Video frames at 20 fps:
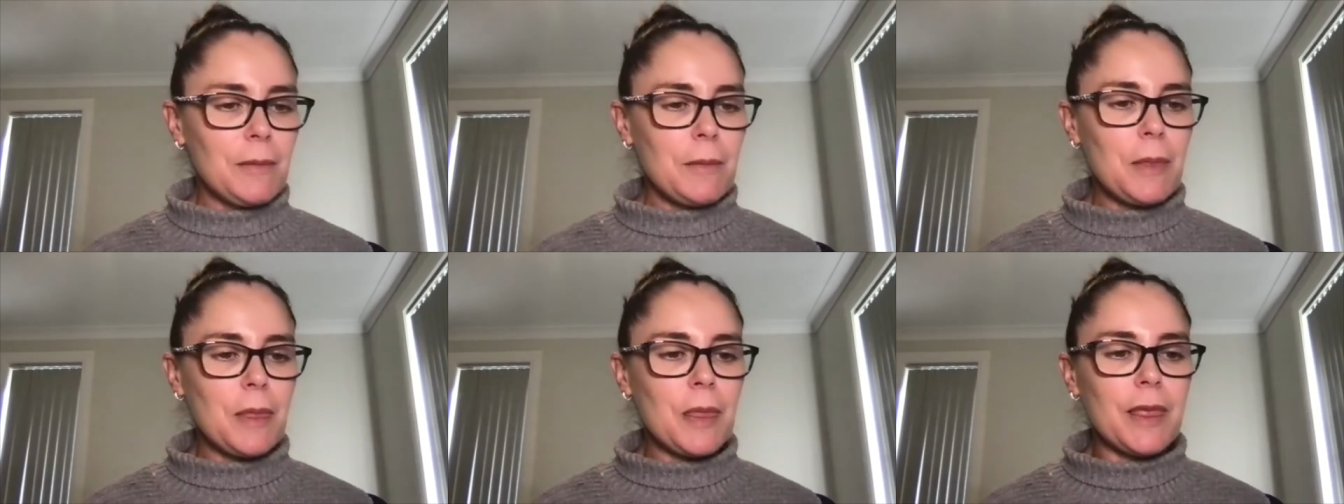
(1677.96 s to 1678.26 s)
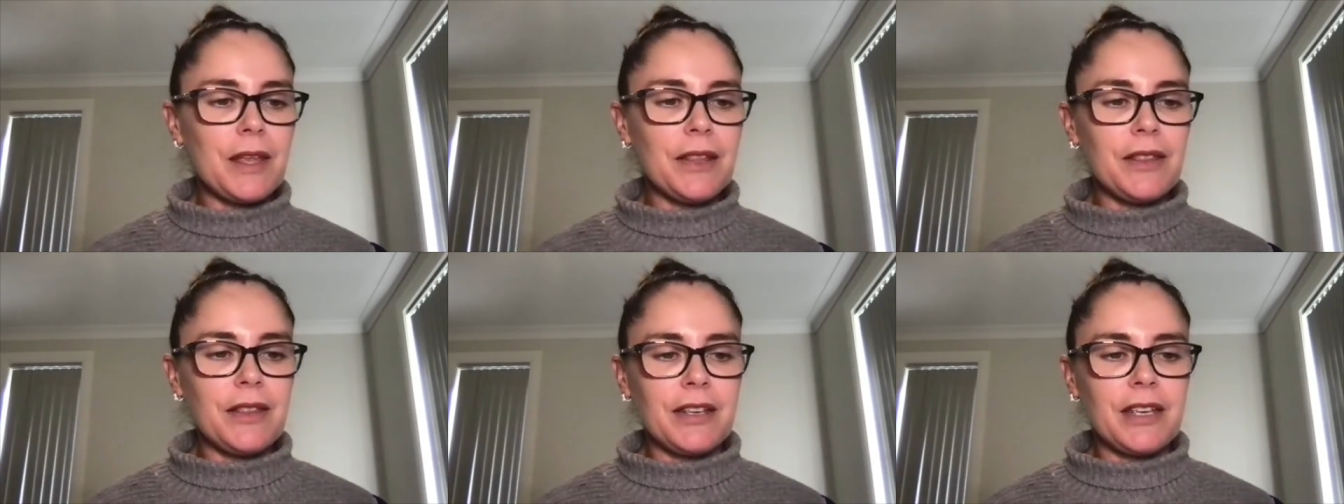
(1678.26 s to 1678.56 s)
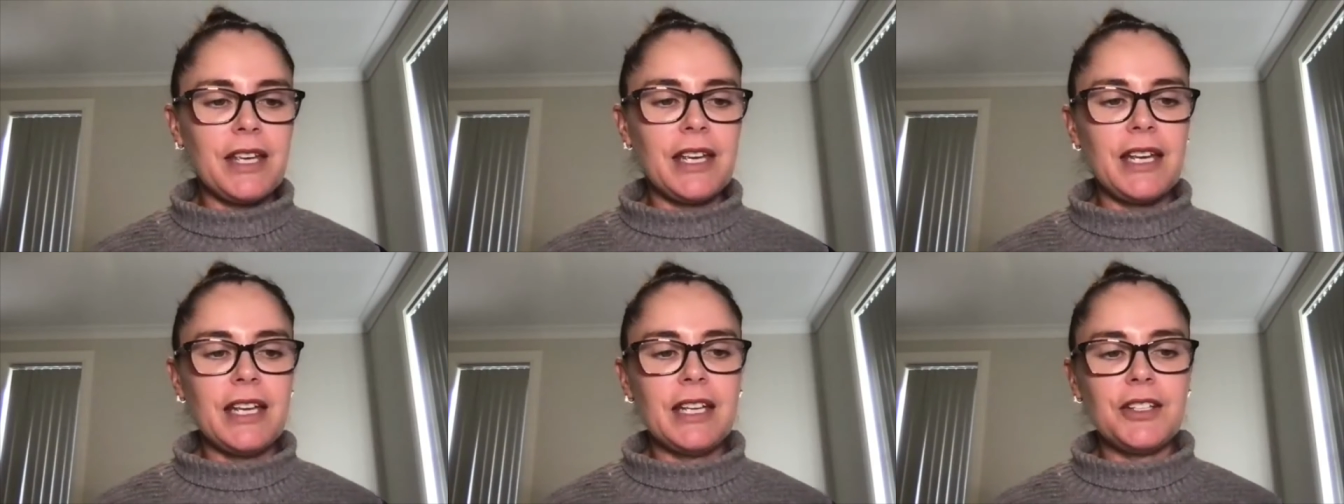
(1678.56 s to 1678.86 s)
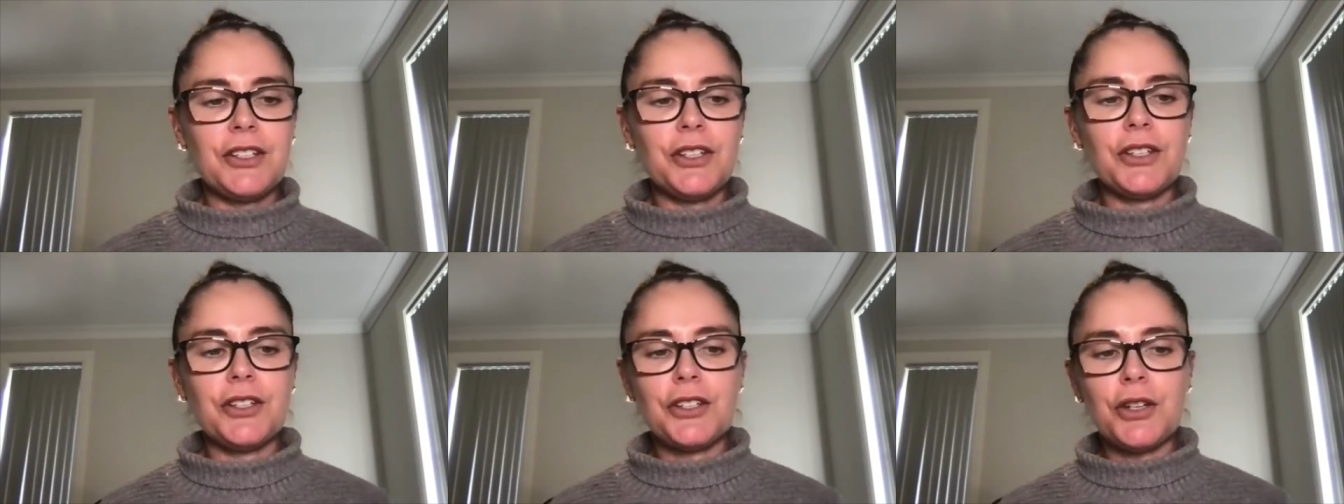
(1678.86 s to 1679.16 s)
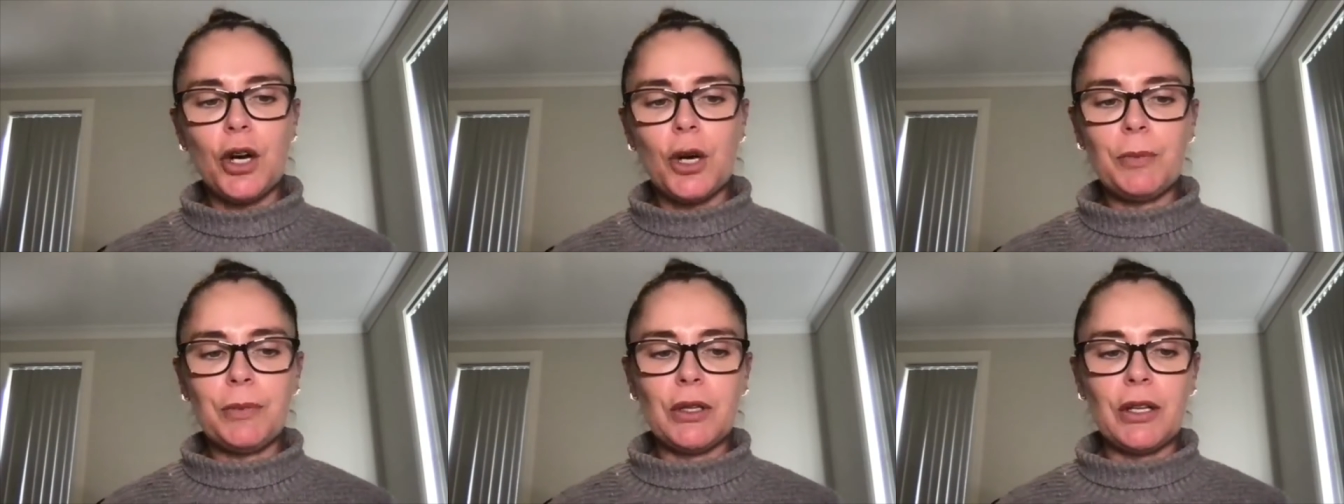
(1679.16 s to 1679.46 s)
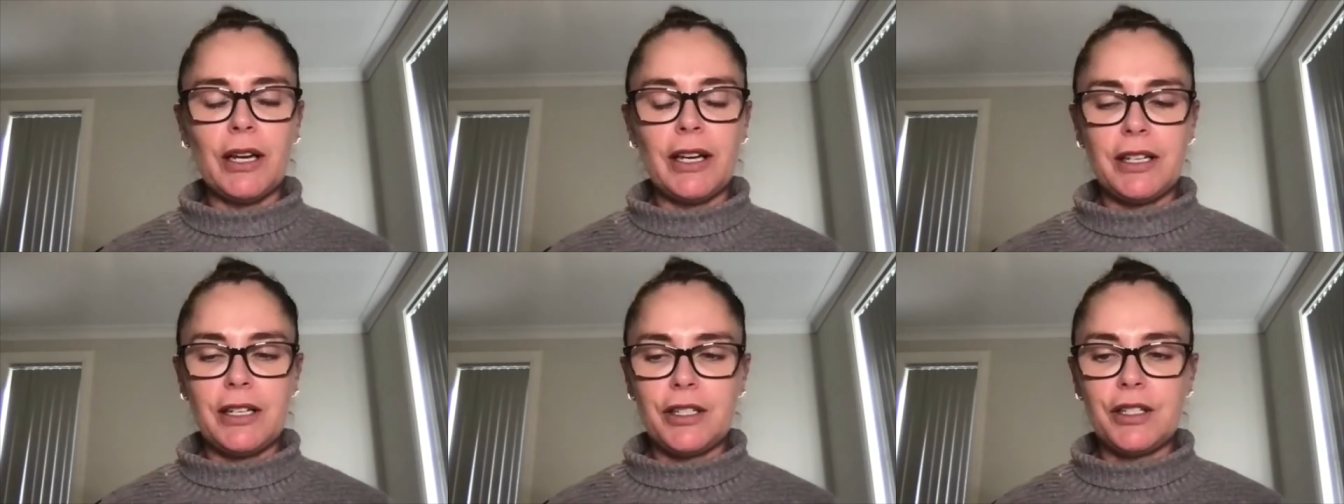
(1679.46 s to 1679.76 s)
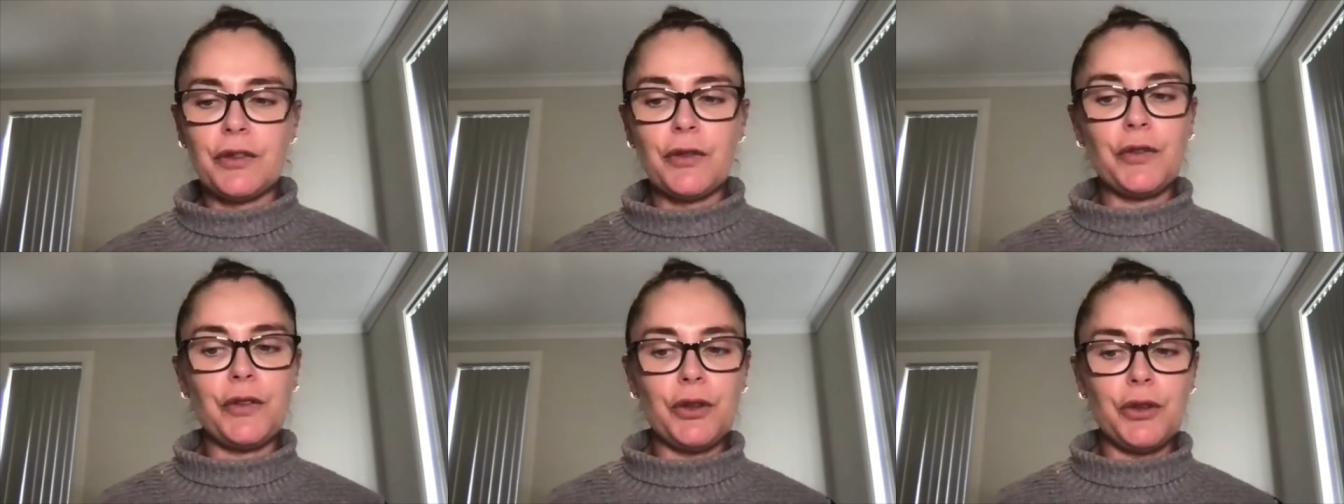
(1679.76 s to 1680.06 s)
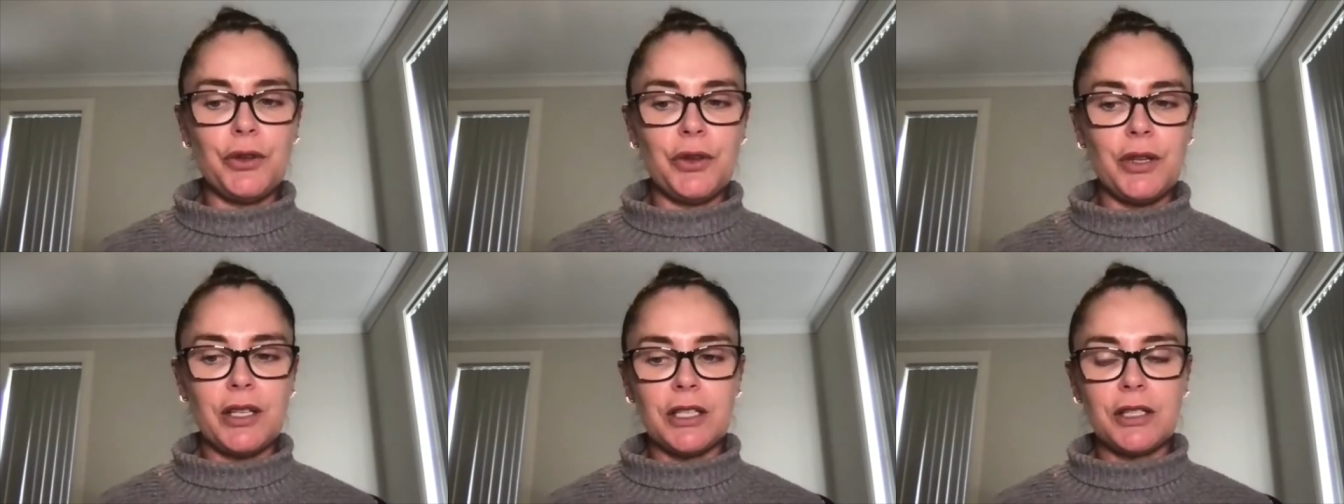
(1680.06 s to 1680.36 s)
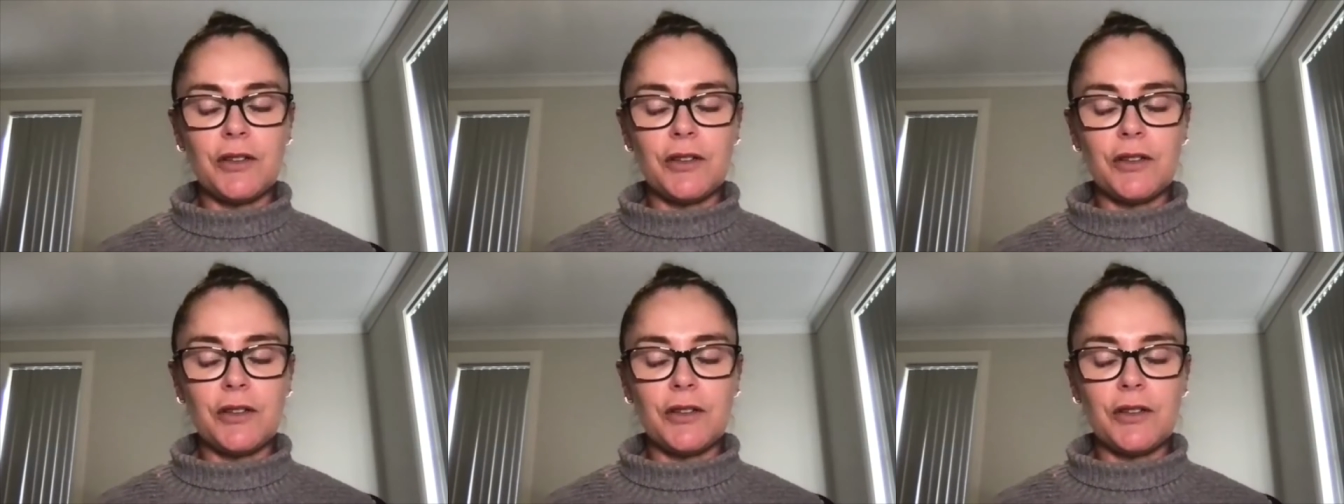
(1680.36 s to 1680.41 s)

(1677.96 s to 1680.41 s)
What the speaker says: the key to Topline is a few things.